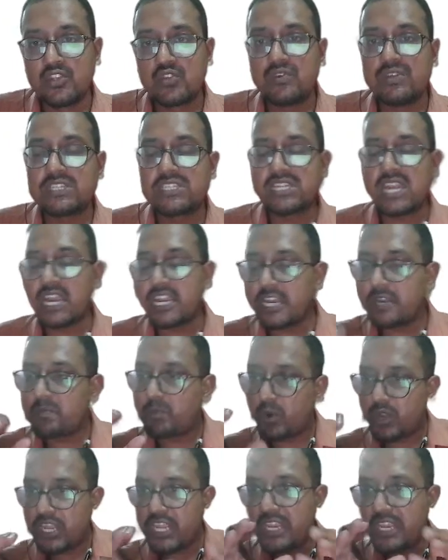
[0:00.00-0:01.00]
So we
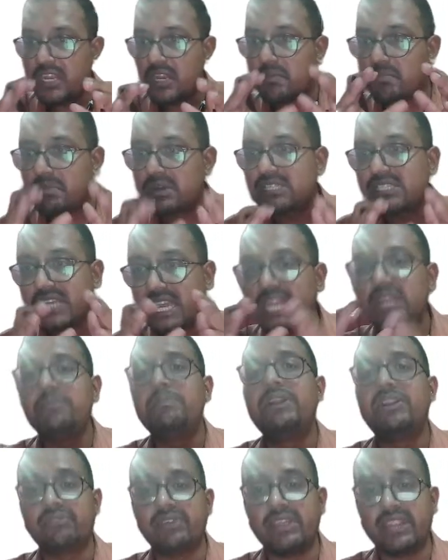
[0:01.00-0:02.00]
started putting numbers
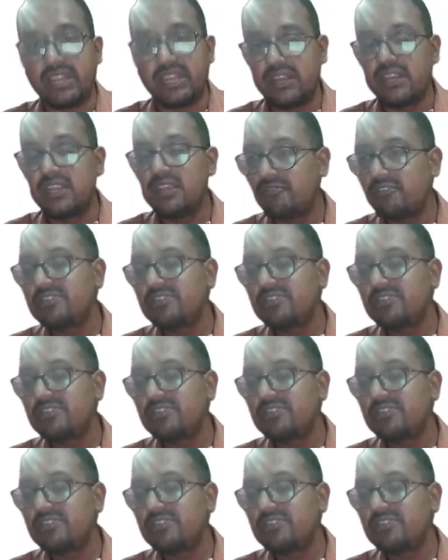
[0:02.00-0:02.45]
in between.